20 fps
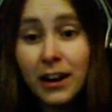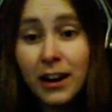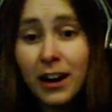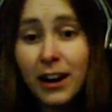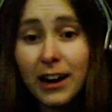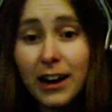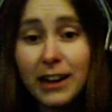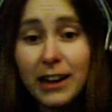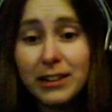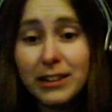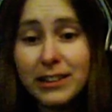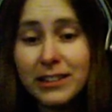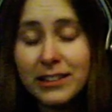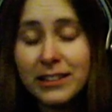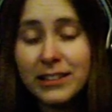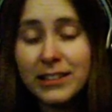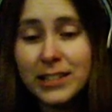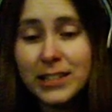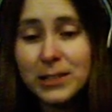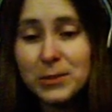Alright,
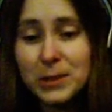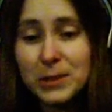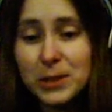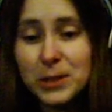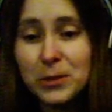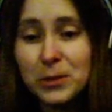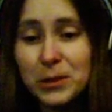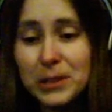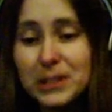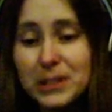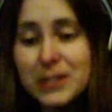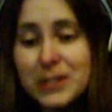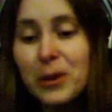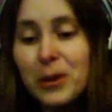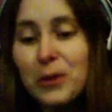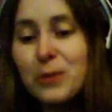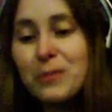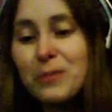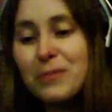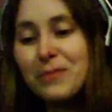this was cool.
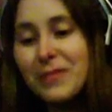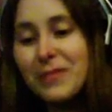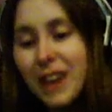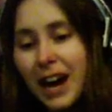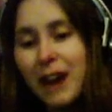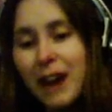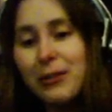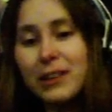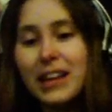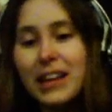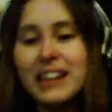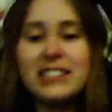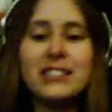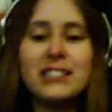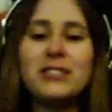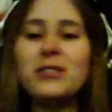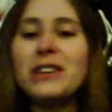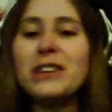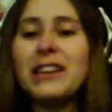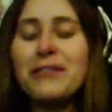So I would like to
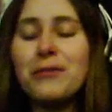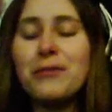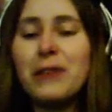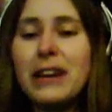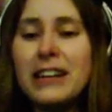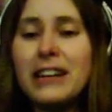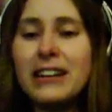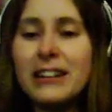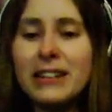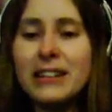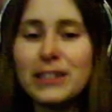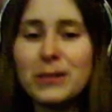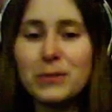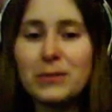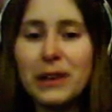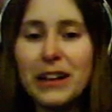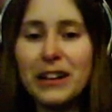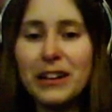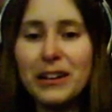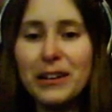do a giveaway here as
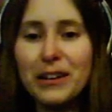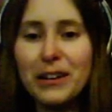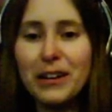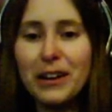well.